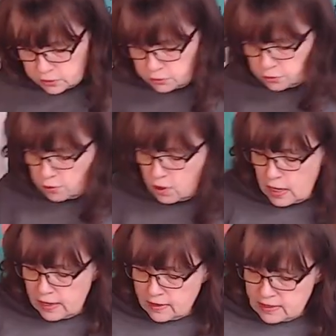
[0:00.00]

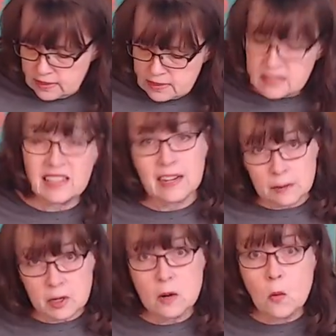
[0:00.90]
dry this and I'm
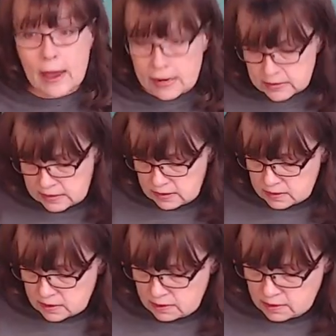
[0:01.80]
going to wax
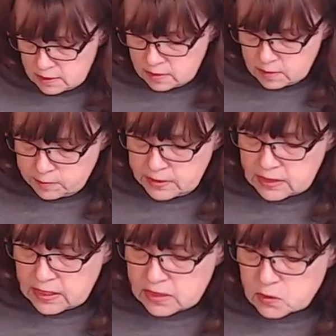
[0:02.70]
it
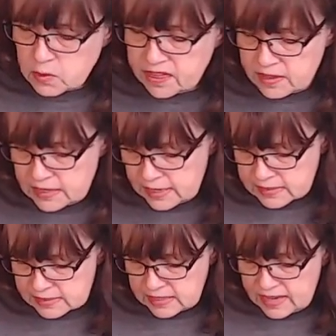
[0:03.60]
because with the
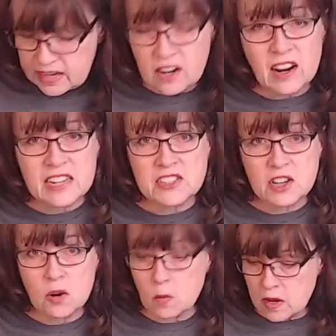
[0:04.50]
next layer, I
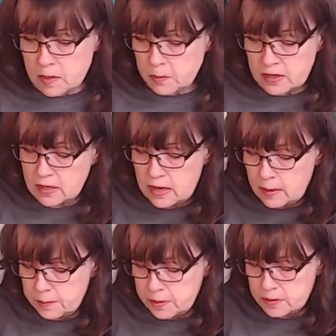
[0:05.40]
don't want to pick
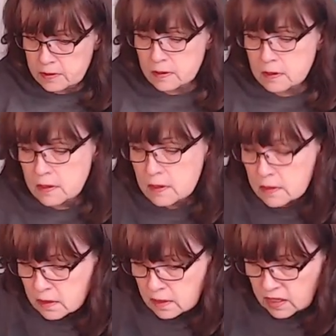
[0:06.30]
up,
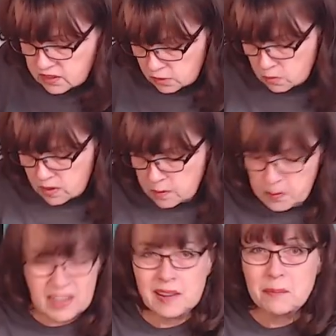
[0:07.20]
I don't want to
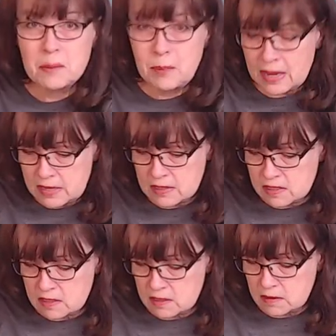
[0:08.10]
pick up the
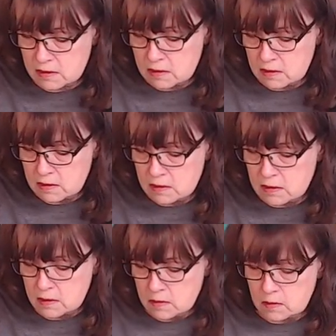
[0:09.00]
paste
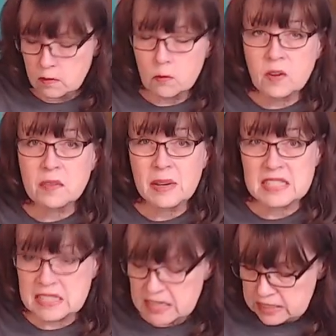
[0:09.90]
with my
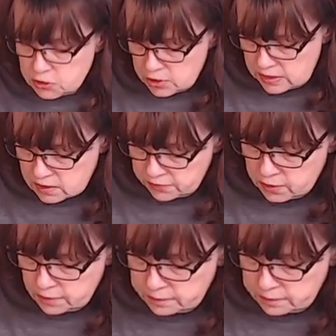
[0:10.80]
sticky transfer.